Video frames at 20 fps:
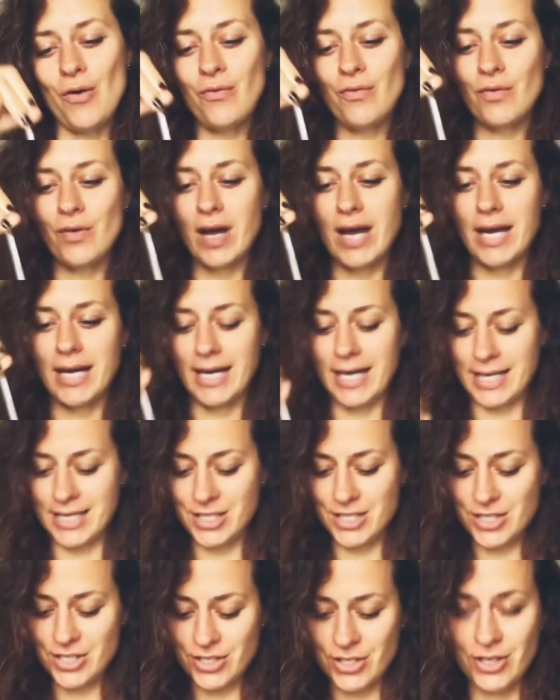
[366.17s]
and I'm just
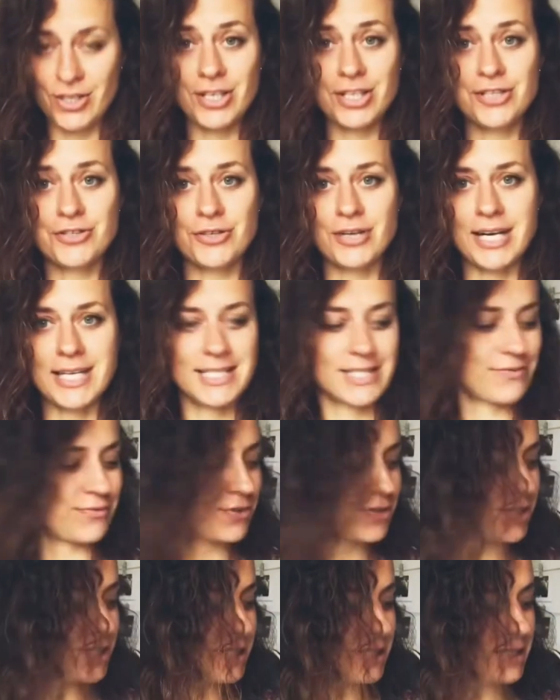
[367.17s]
gonna transfer
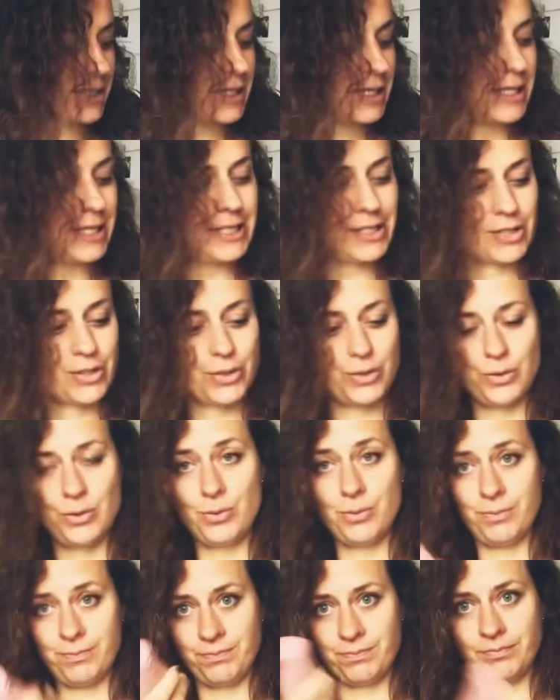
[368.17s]
it into
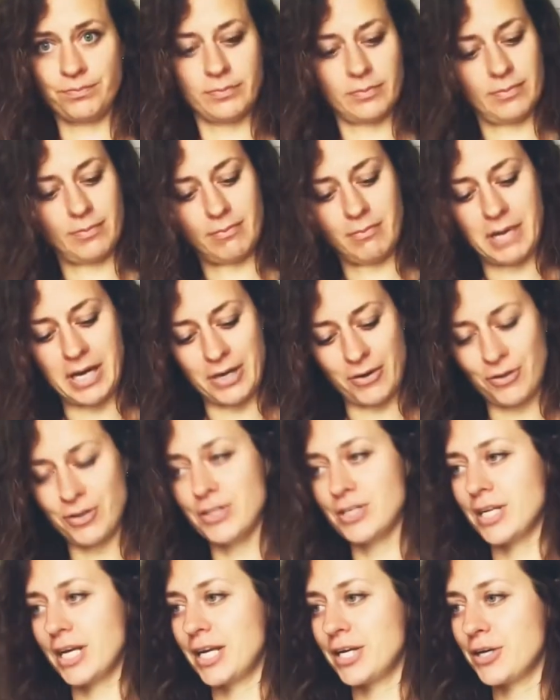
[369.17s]
my
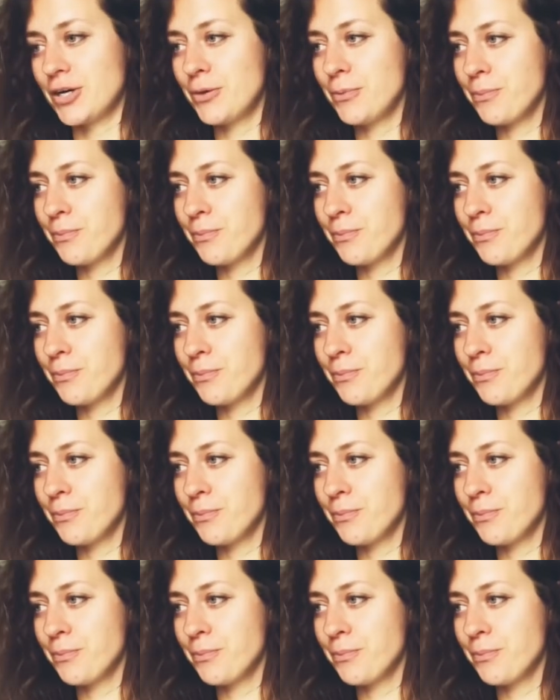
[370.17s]
container.